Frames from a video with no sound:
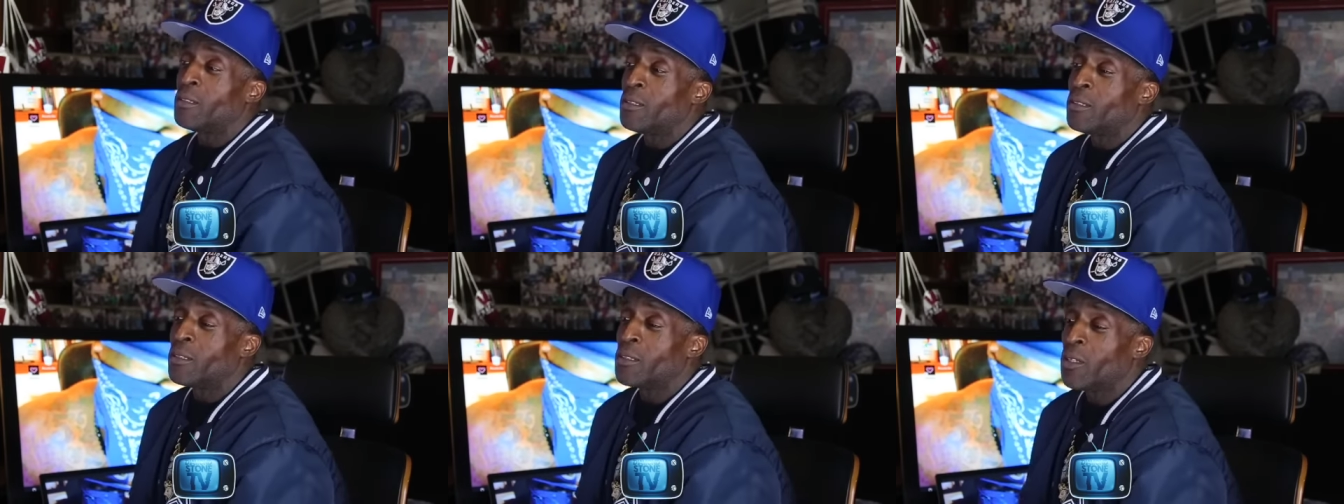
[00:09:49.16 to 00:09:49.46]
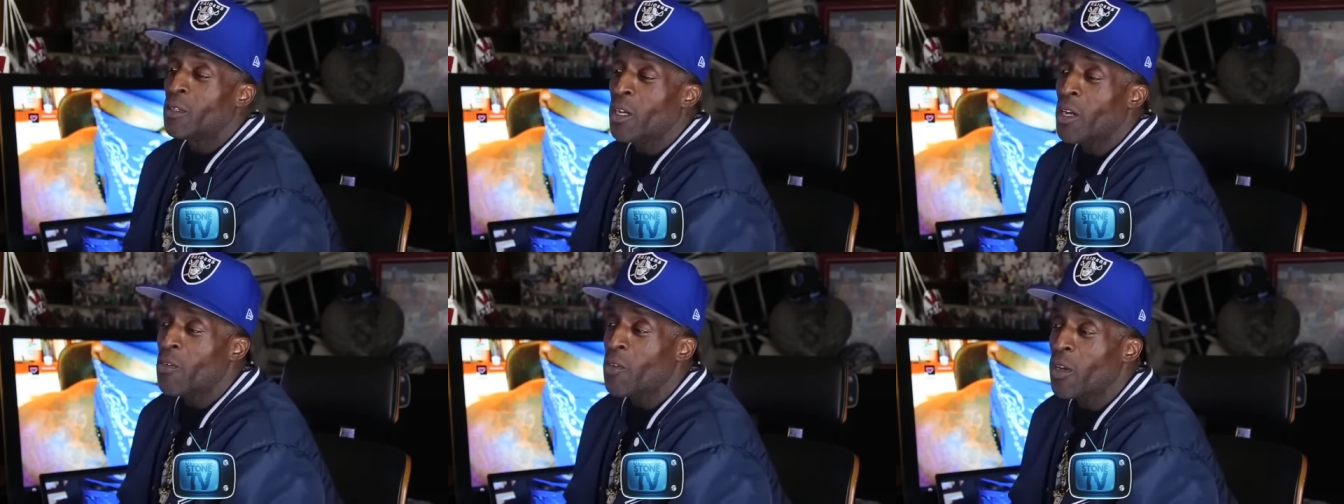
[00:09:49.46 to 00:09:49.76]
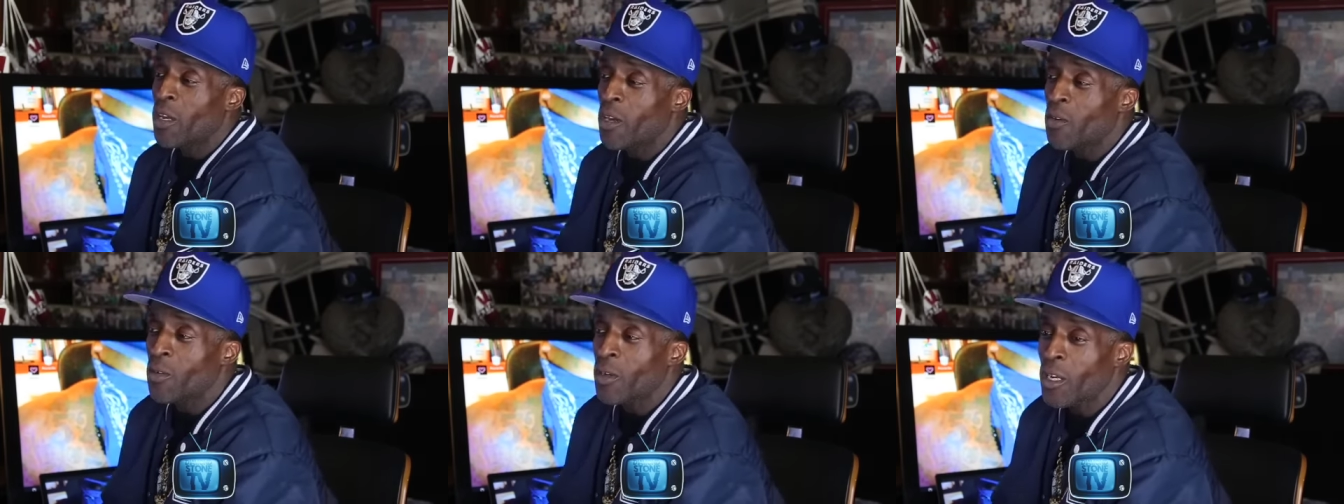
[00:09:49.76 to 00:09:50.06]
you know,
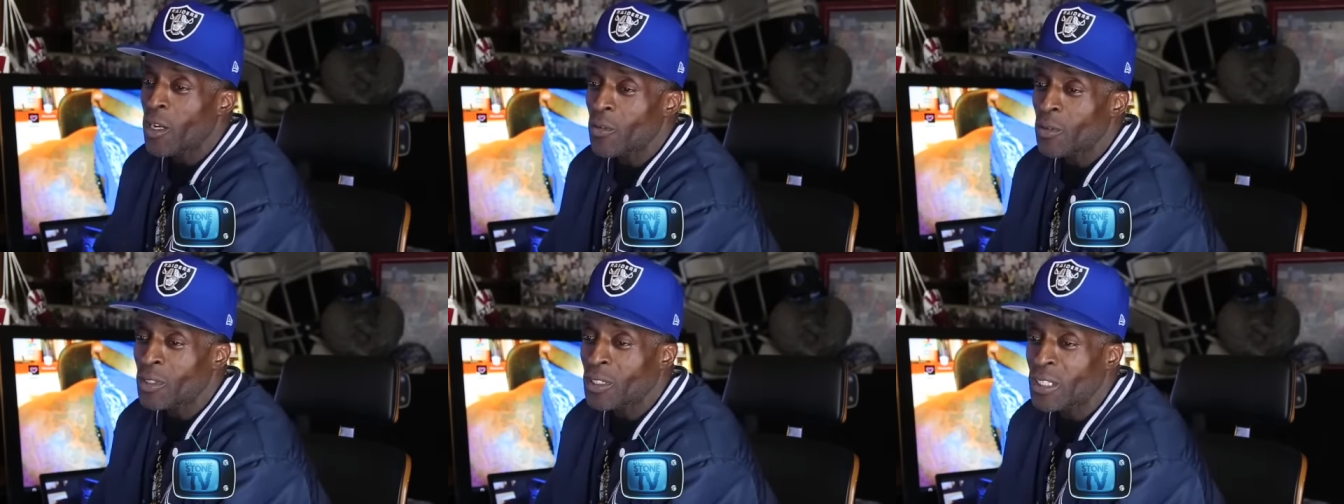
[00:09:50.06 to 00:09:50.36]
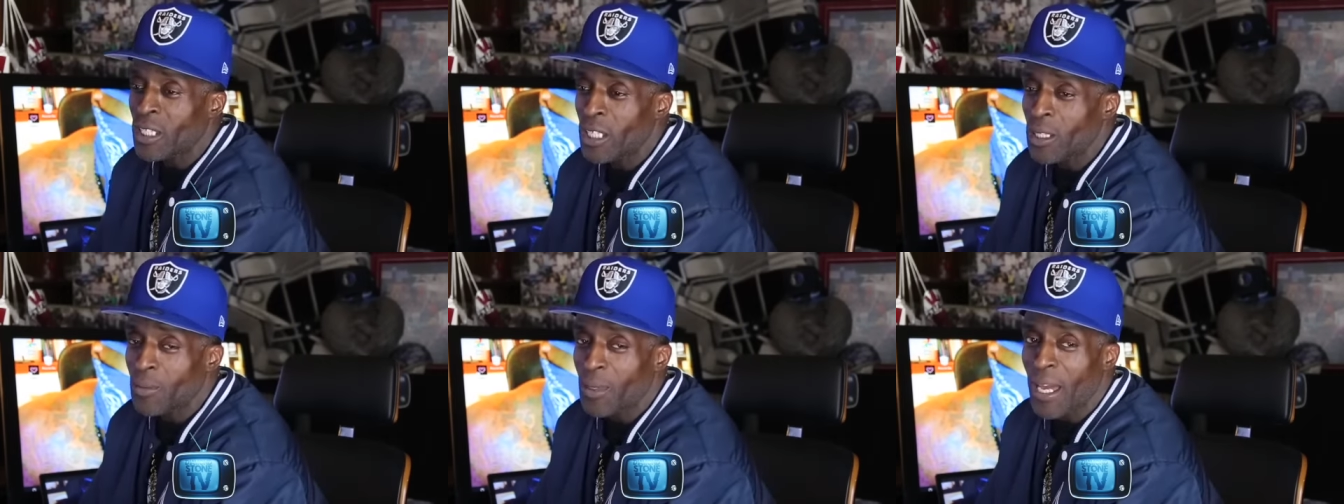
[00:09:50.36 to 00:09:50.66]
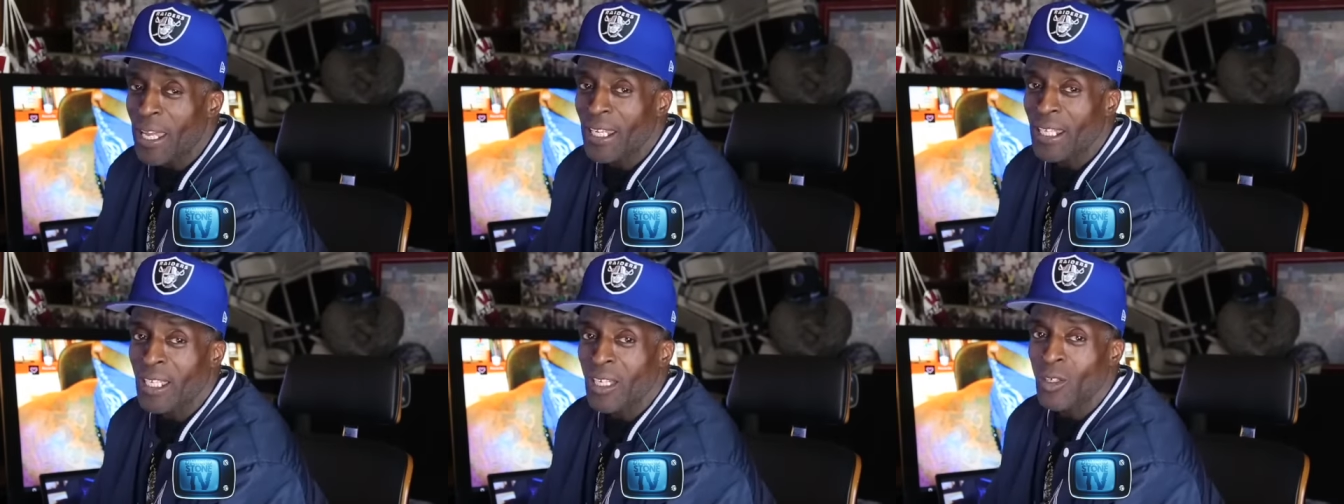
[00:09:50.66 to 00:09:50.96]
every team
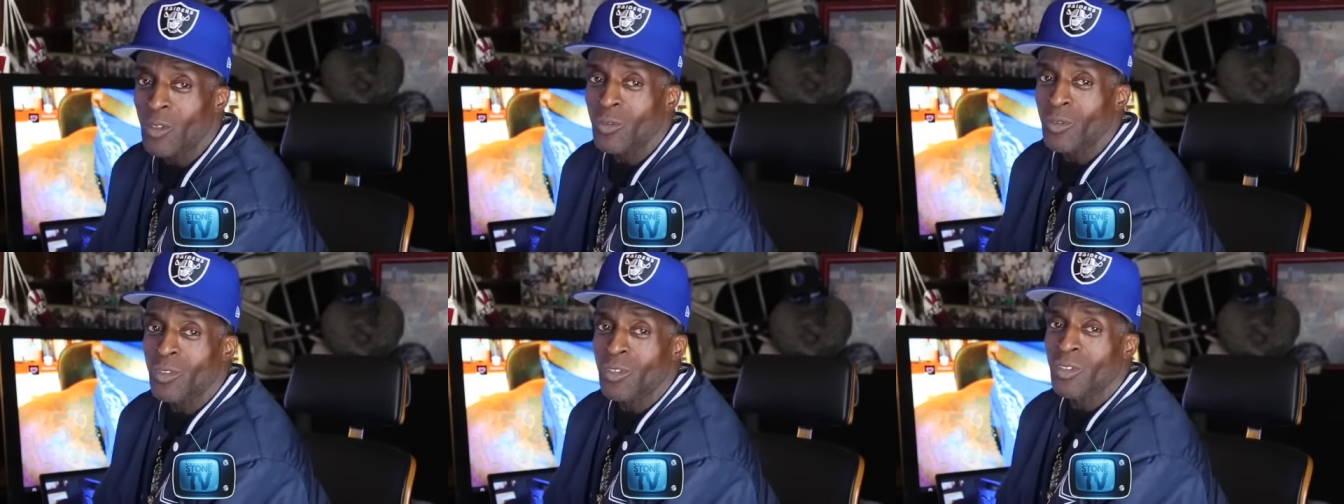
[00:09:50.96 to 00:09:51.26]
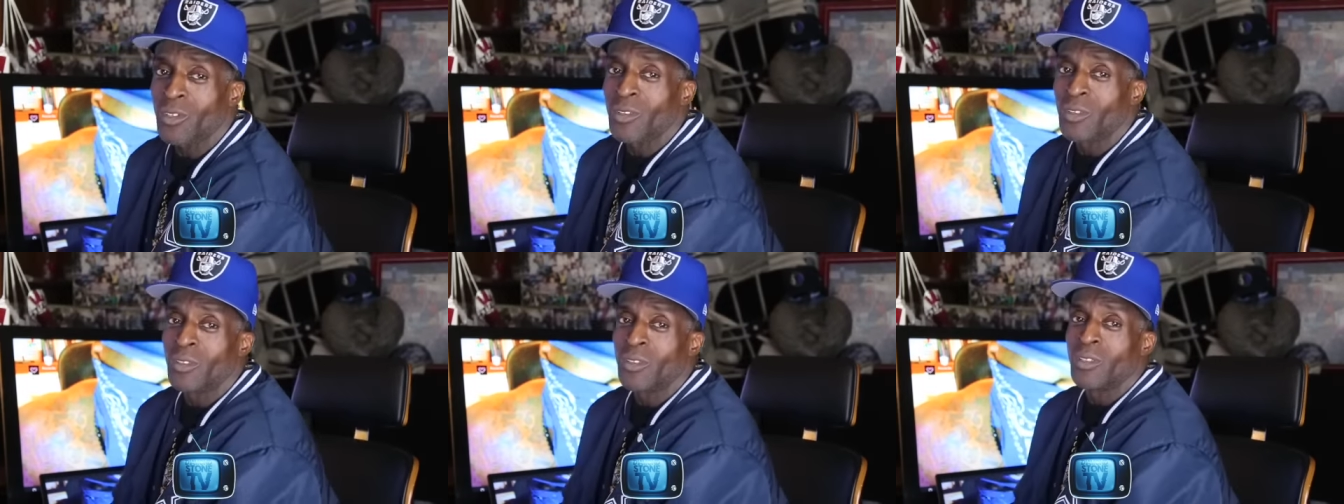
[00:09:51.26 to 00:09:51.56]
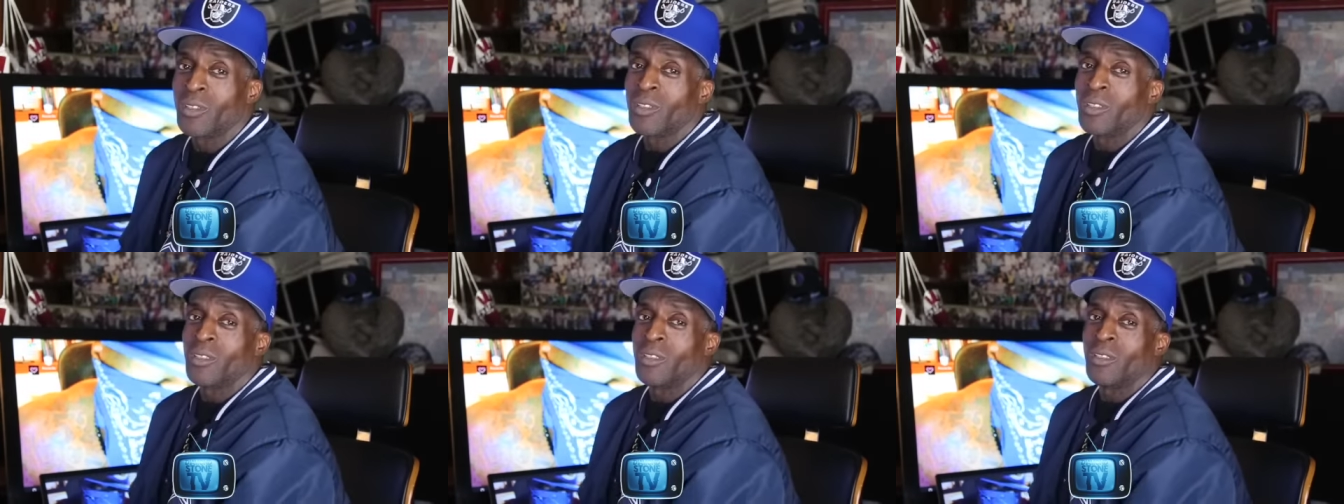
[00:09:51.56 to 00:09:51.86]
got a coach.
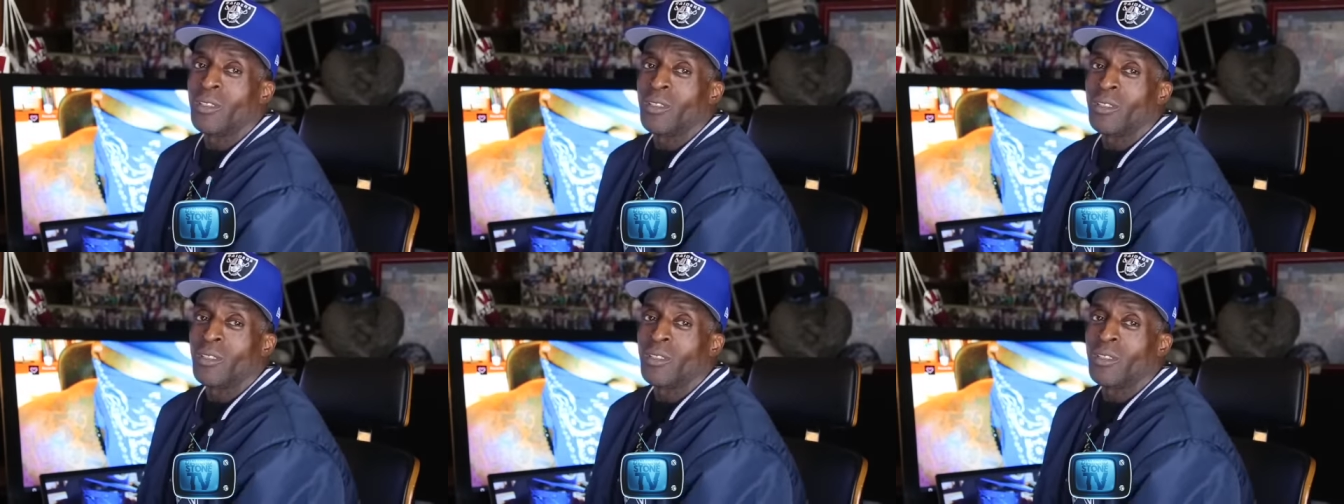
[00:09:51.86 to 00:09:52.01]
Yeah.